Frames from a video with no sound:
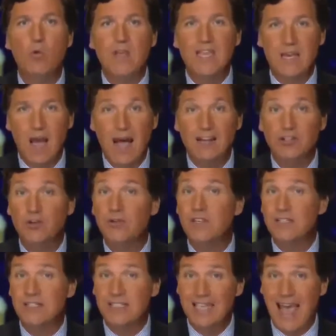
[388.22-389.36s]
We got to
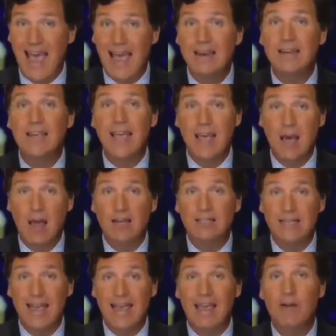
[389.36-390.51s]
this sad,
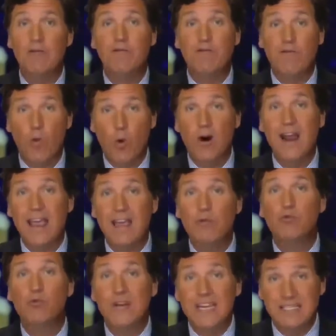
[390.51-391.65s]
chaotic day for a
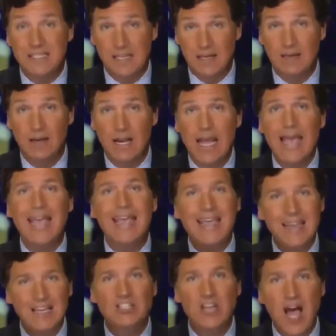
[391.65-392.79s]
reason.
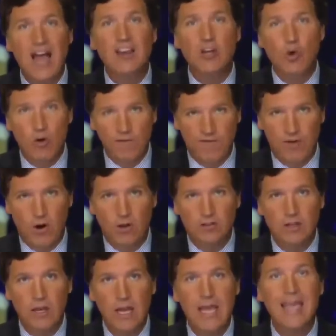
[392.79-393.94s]
It is not your
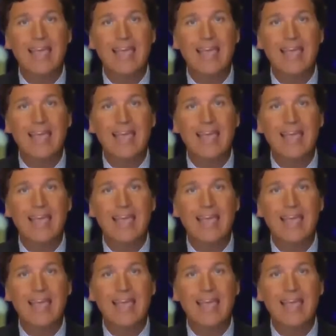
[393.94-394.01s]
fault.